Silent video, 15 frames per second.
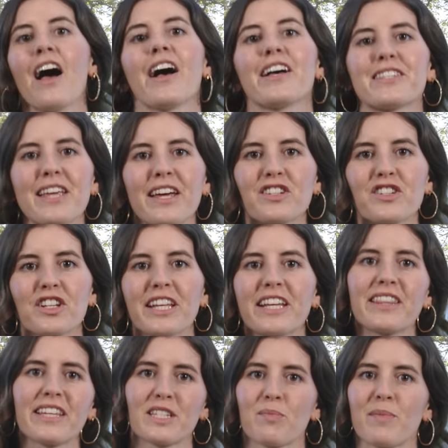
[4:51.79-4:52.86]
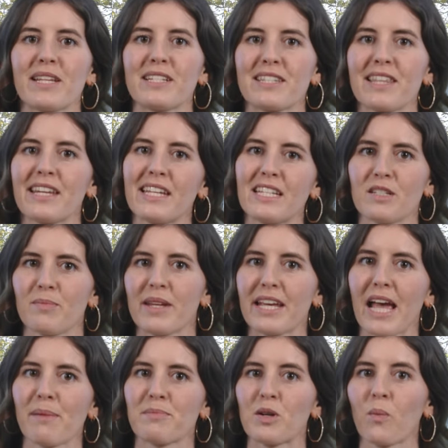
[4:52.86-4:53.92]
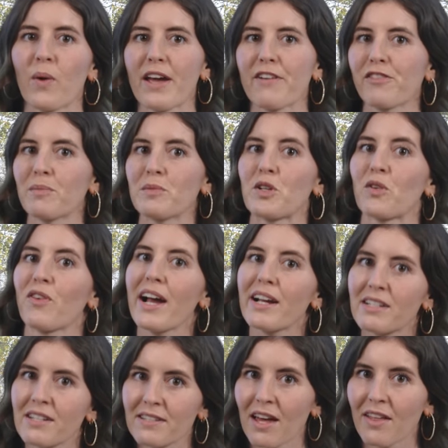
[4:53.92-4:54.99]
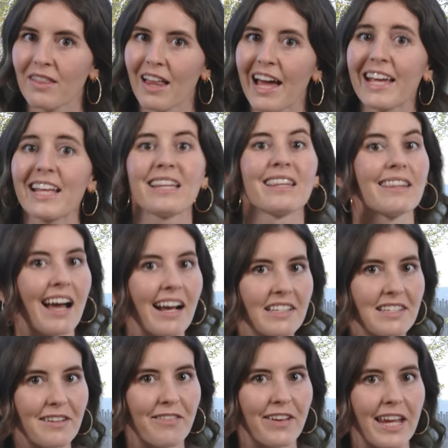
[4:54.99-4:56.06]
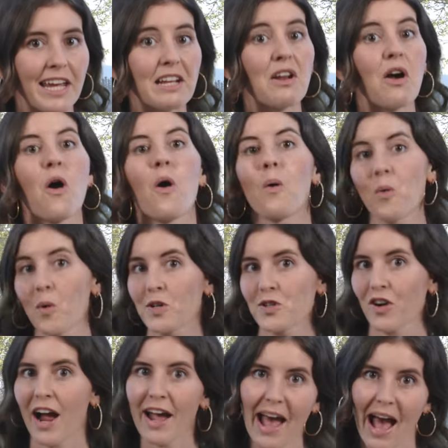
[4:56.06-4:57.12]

Essentially, this means they need to be kept away from direct sunlight, lots of heat, or dry